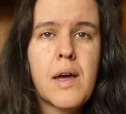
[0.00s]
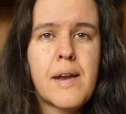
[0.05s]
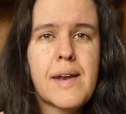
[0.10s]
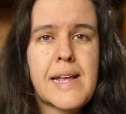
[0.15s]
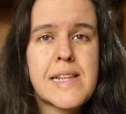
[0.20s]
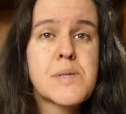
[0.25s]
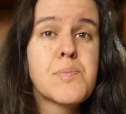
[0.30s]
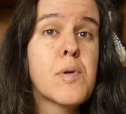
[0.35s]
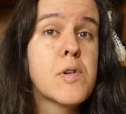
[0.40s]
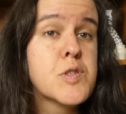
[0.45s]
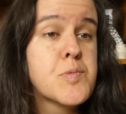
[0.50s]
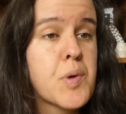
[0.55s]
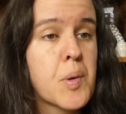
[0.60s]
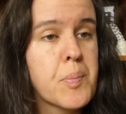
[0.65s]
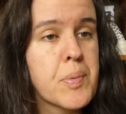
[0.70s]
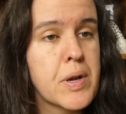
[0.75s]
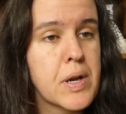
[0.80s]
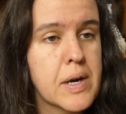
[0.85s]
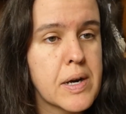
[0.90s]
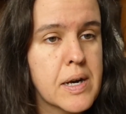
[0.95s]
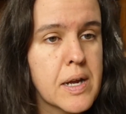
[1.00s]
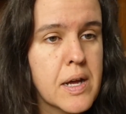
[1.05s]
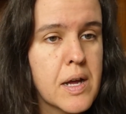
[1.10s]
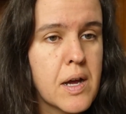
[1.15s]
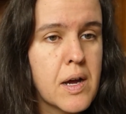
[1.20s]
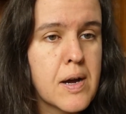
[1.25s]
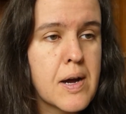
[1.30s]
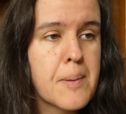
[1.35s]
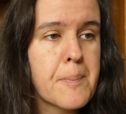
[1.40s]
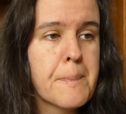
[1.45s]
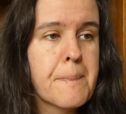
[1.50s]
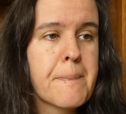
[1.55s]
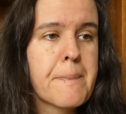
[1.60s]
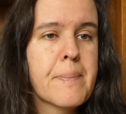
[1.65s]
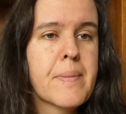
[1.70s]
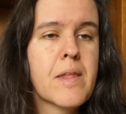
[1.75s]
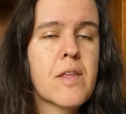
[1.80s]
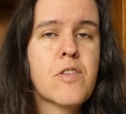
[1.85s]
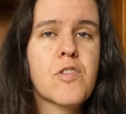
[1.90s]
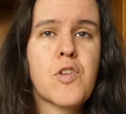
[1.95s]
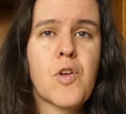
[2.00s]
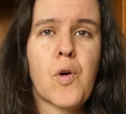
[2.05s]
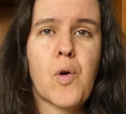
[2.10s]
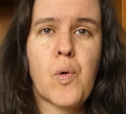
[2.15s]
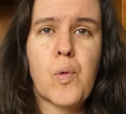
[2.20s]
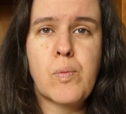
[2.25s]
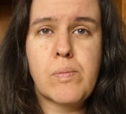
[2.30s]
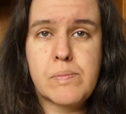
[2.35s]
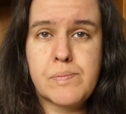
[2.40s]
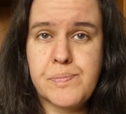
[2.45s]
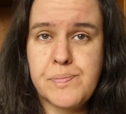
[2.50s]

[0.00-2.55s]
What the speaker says: that's most popular. So